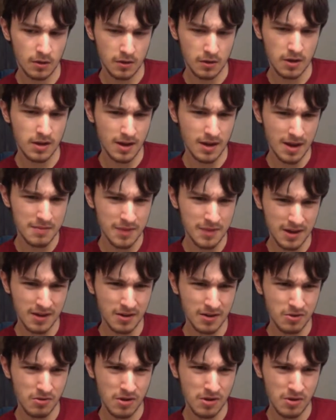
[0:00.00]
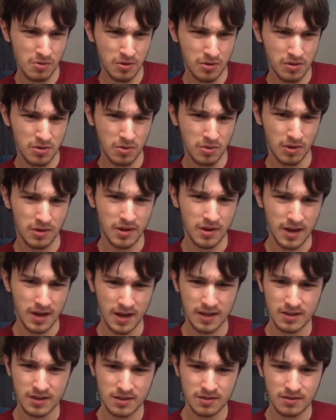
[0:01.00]
Okay, I may agree with you on
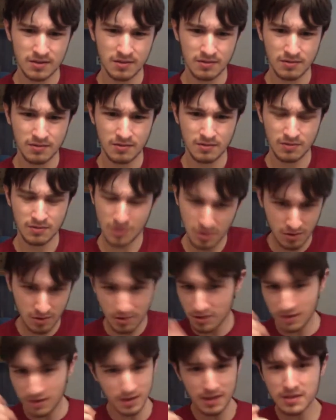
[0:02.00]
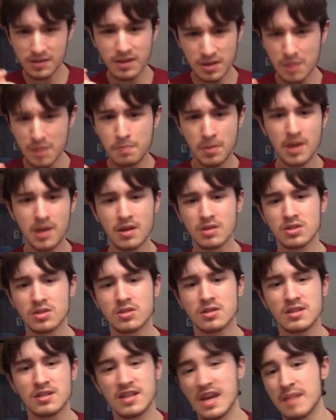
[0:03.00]
that. That's like the
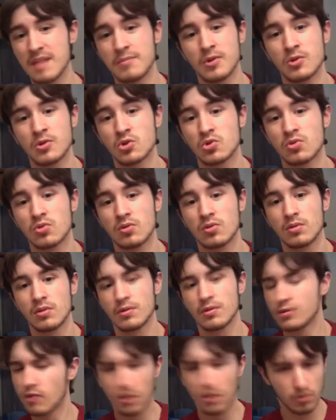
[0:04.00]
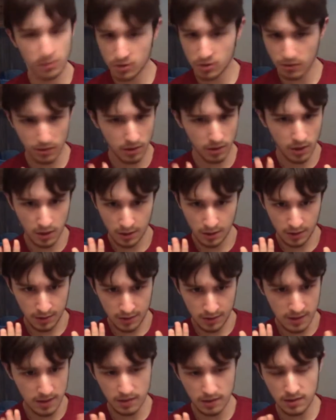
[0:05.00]
biggest game controller. No, sorry.
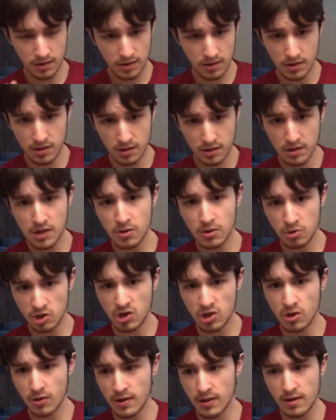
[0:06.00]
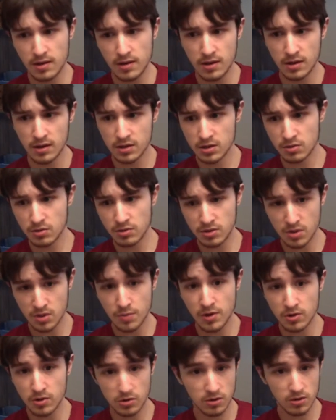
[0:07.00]
The Neo Geo AES is
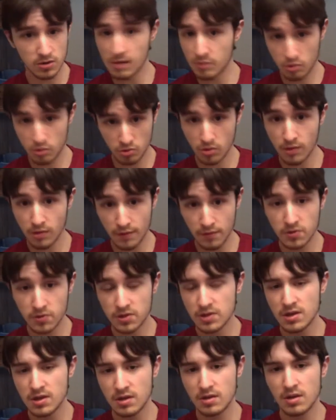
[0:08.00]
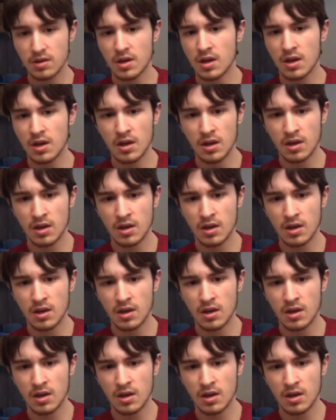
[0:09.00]
the biggest game controller I've ever seen.